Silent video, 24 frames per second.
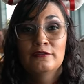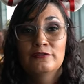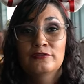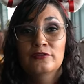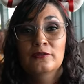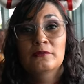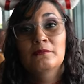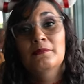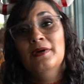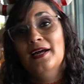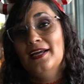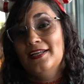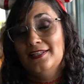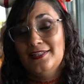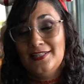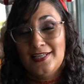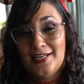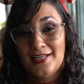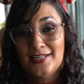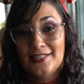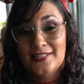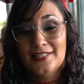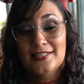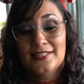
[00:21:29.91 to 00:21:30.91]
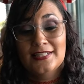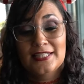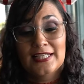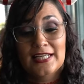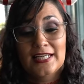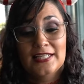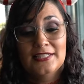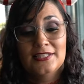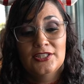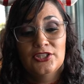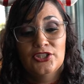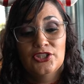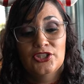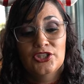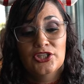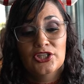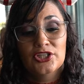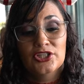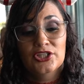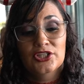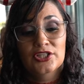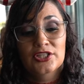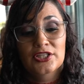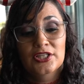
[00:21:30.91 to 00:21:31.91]
for my taste. It's
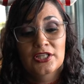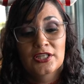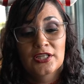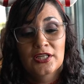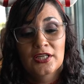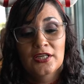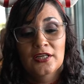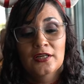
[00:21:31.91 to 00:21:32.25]
just